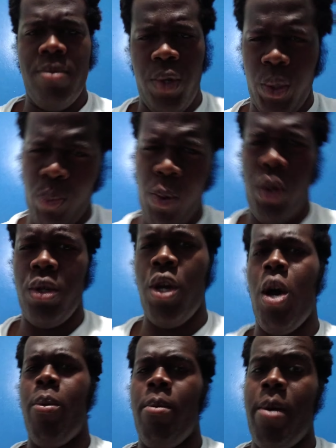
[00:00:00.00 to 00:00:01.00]
Looks pretty
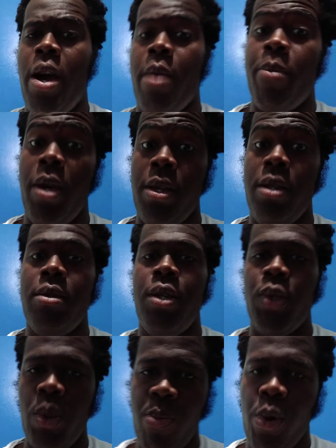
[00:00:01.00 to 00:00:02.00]
dope, in my opinion.
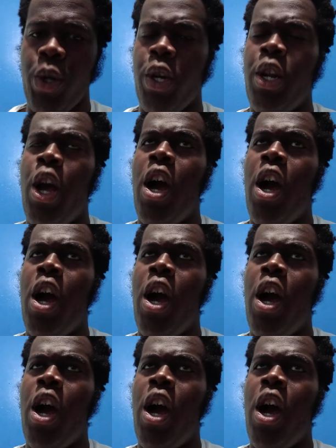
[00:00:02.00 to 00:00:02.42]
It's a pretty good